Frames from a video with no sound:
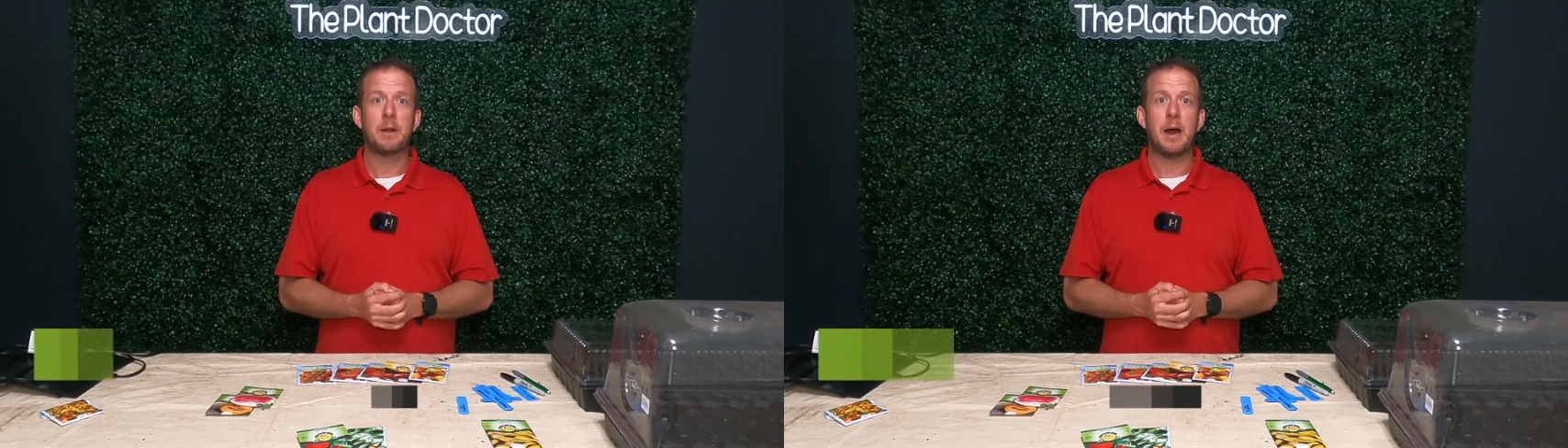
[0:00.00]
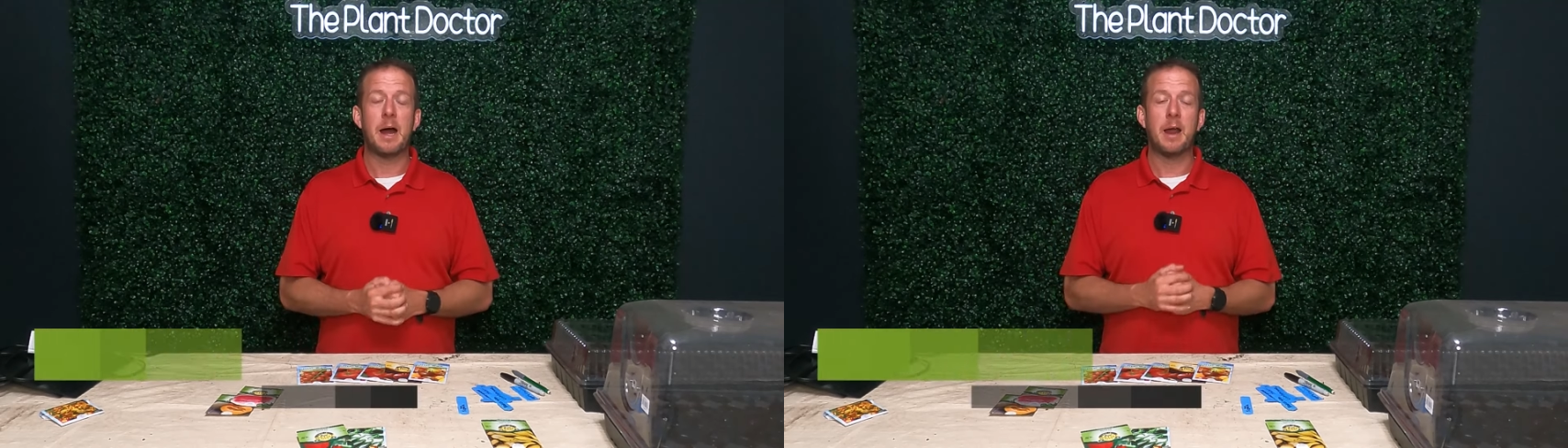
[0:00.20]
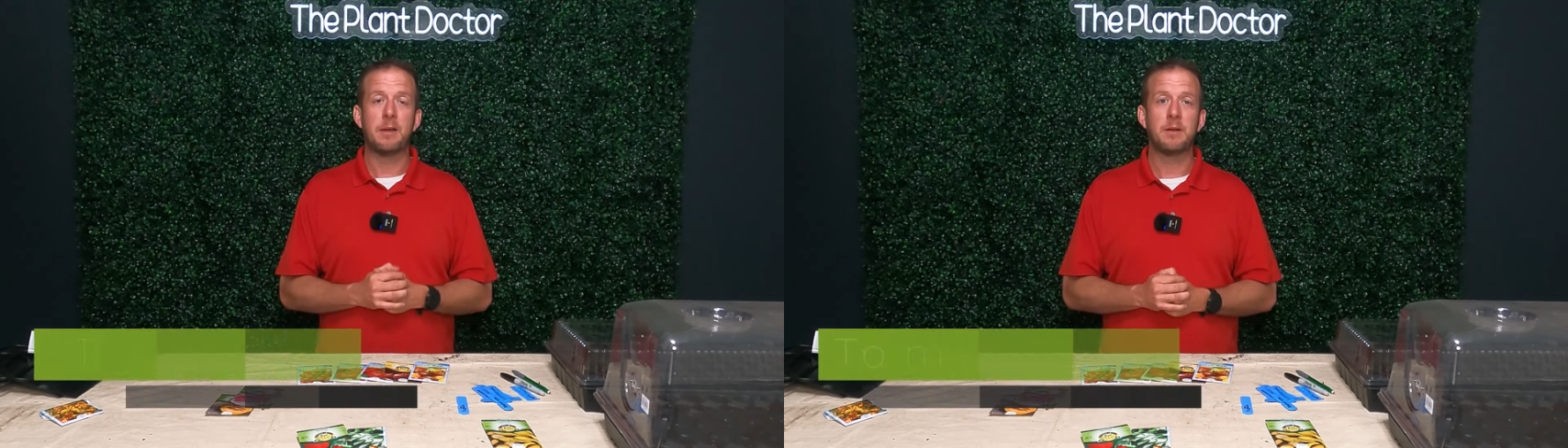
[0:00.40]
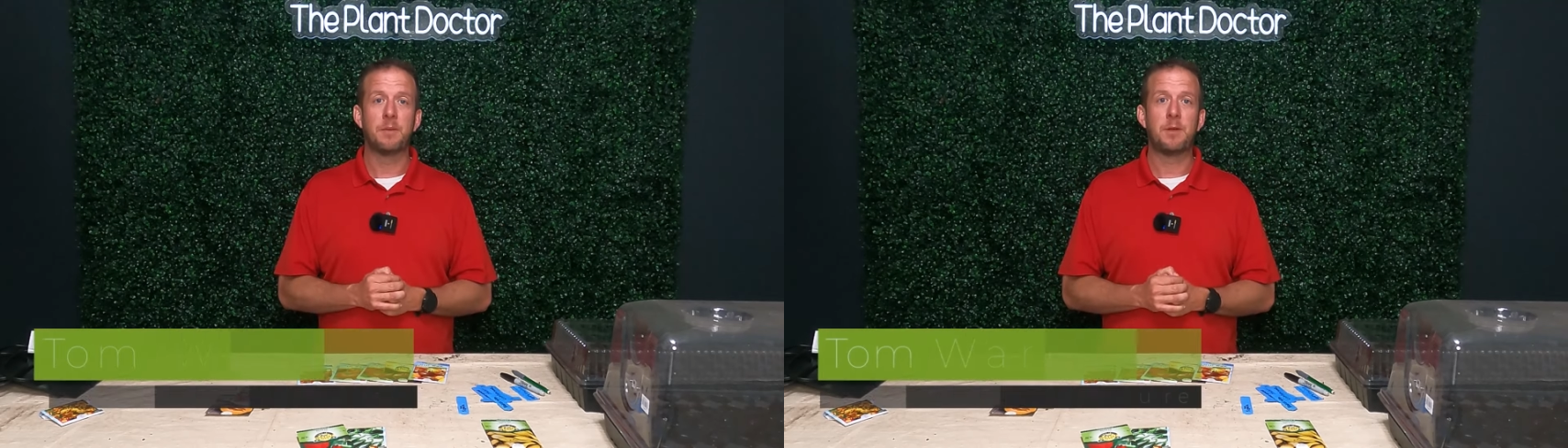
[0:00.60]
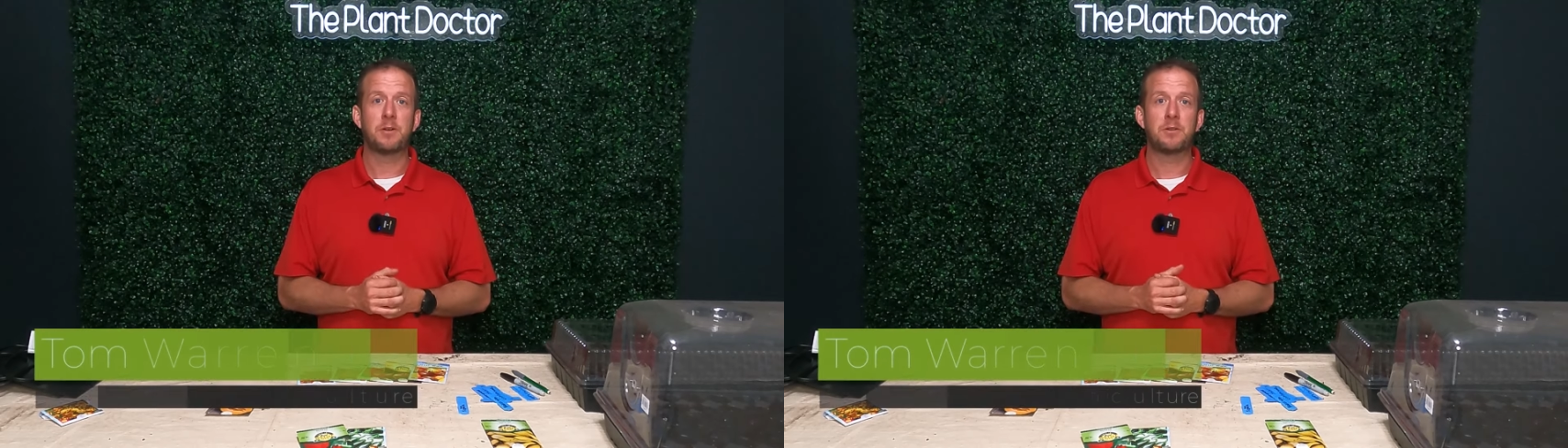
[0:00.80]
Hi,
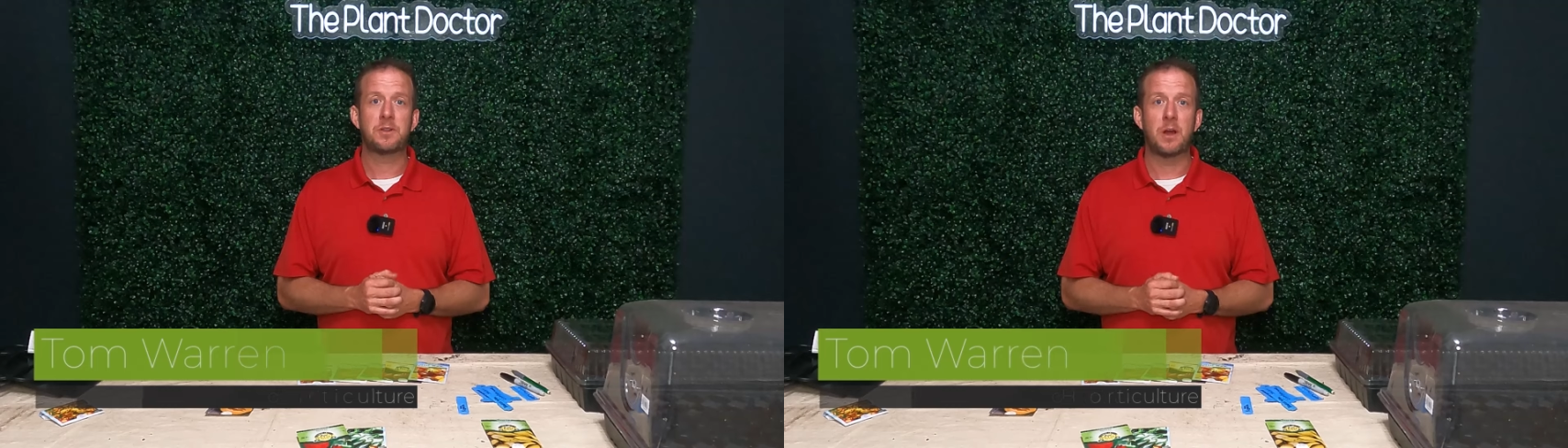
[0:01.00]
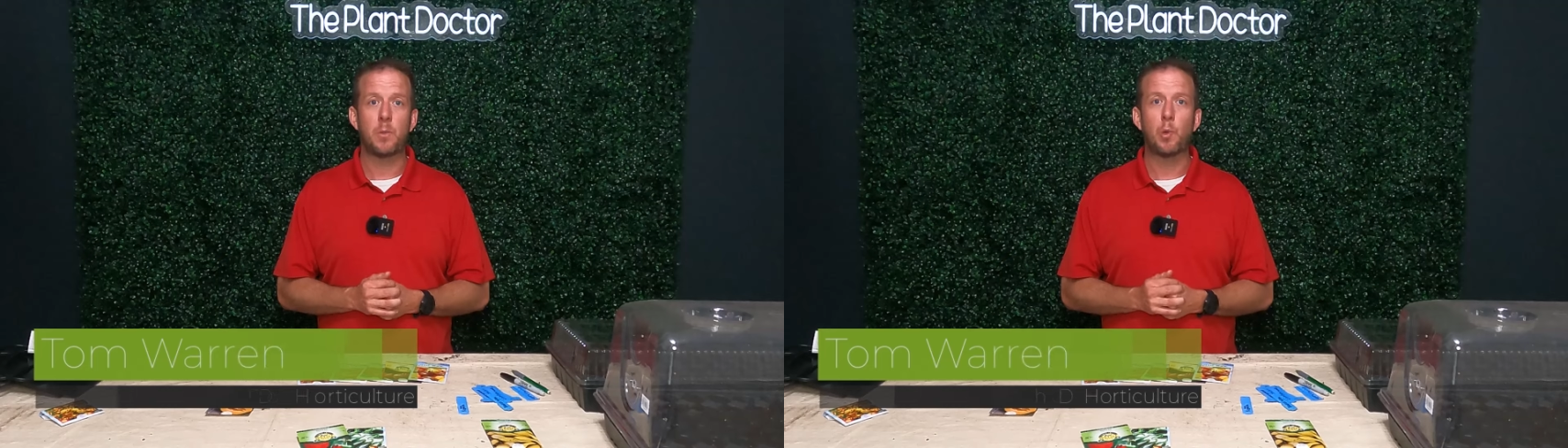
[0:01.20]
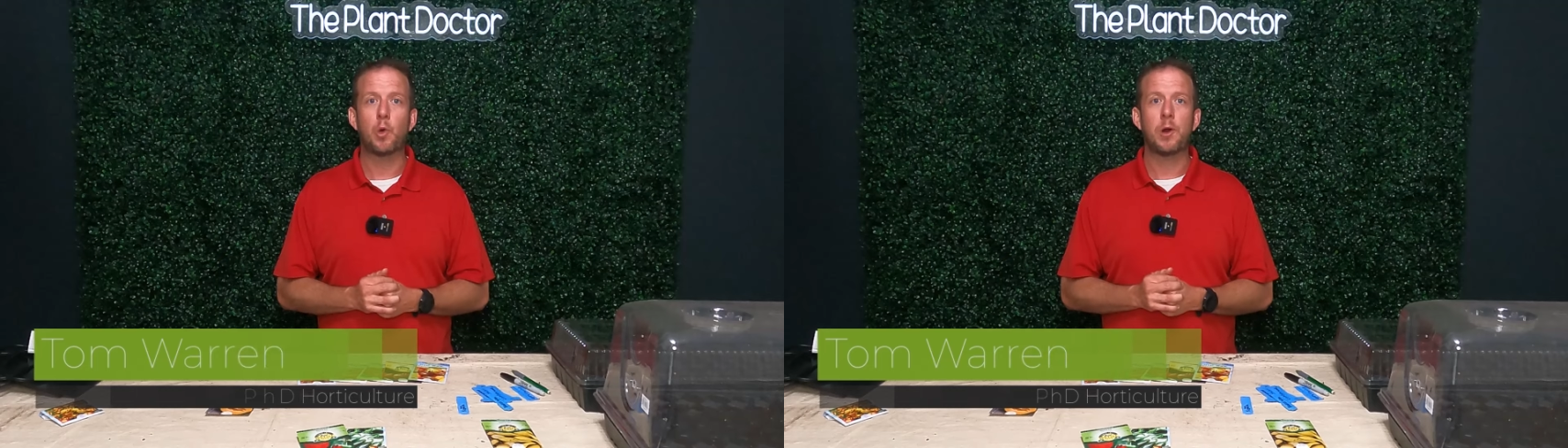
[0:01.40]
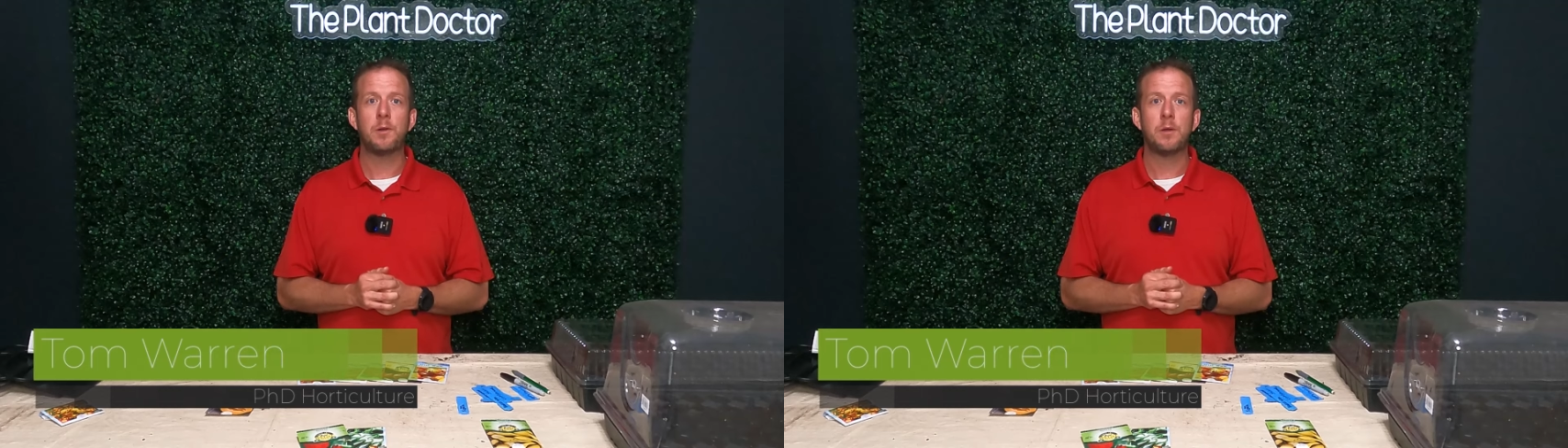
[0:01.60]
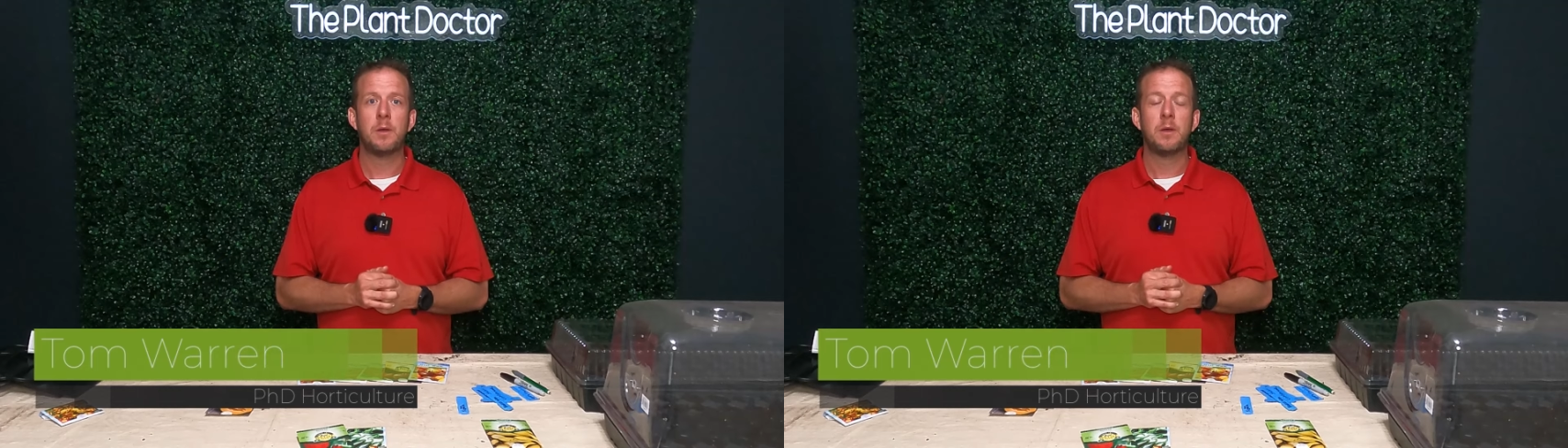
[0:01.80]
I'm Dr. Tom Warren